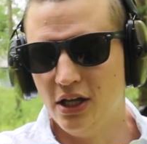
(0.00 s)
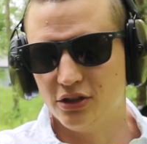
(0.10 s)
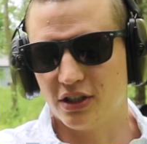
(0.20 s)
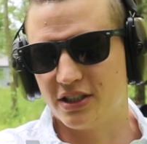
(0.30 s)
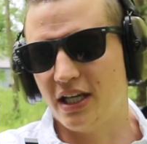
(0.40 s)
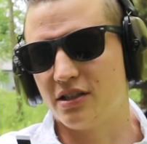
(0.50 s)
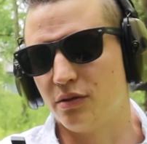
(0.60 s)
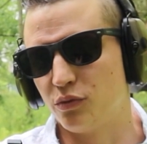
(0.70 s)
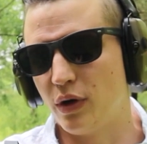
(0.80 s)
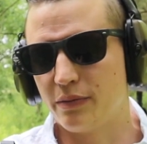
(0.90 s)
So let's take
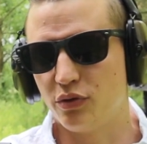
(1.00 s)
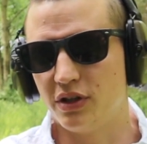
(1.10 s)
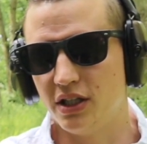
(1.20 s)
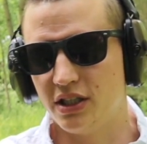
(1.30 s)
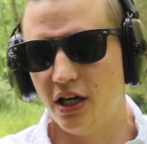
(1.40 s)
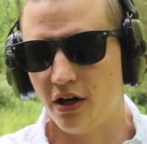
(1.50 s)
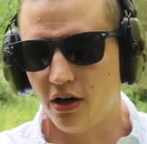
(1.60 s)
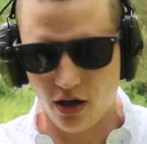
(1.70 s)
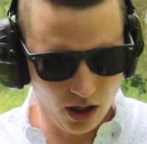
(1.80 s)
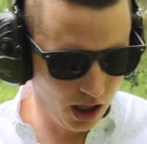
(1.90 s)
some reps with this
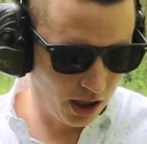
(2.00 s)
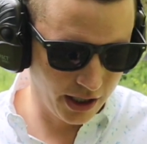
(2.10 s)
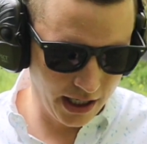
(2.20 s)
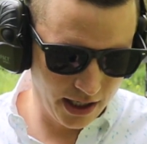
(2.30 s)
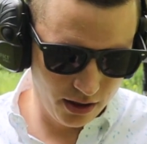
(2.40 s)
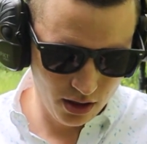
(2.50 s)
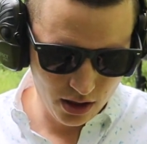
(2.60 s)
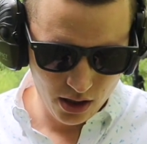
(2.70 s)
here. Again,